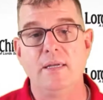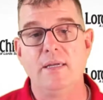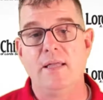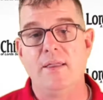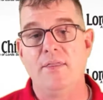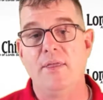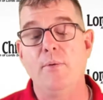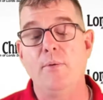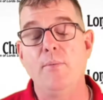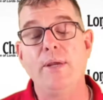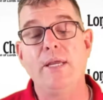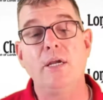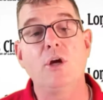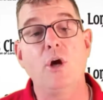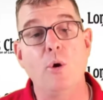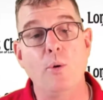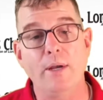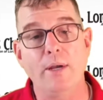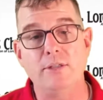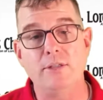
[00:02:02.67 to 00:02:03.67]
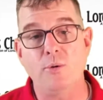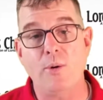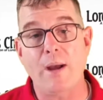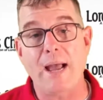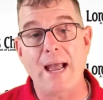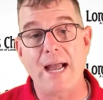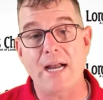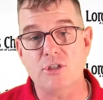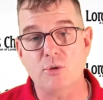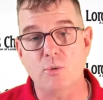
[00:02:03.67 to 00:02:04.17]
then we can go into
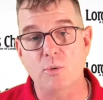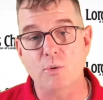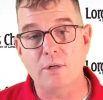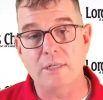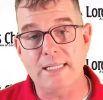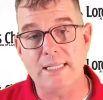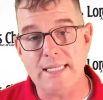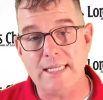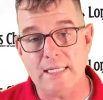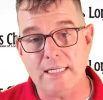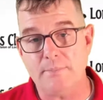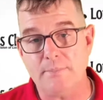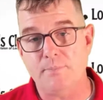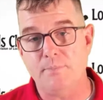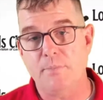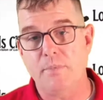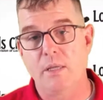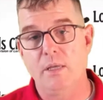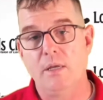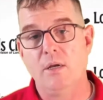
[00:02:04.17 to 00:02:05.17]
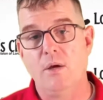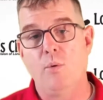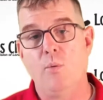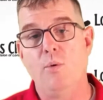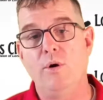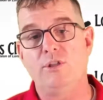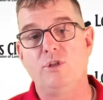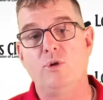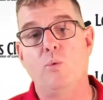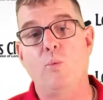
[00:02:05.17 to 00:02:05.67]
actual cleaning,
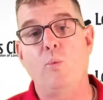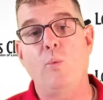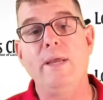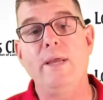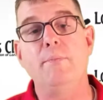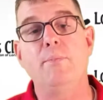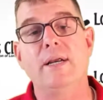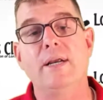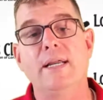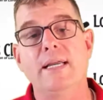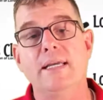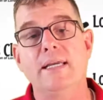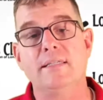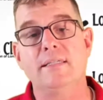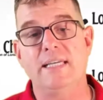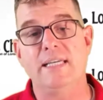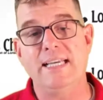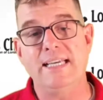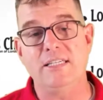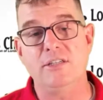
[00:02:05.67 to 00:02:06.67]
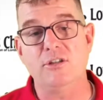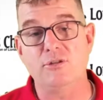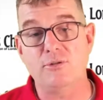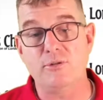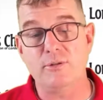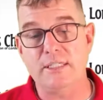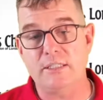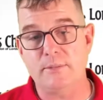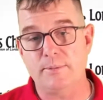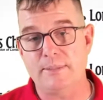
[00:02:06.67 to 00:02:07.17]
which we bring in
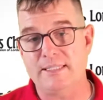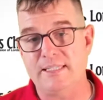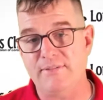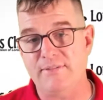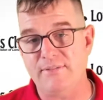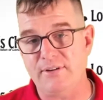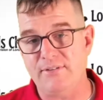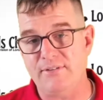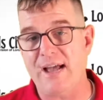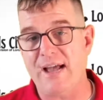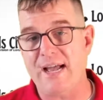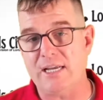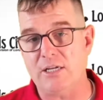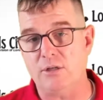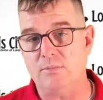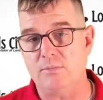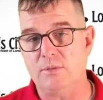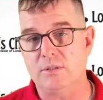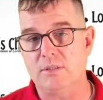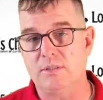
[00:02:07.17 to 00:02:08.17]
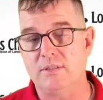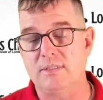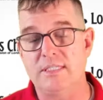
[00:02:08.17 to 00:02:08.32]
industry-specific vacuums.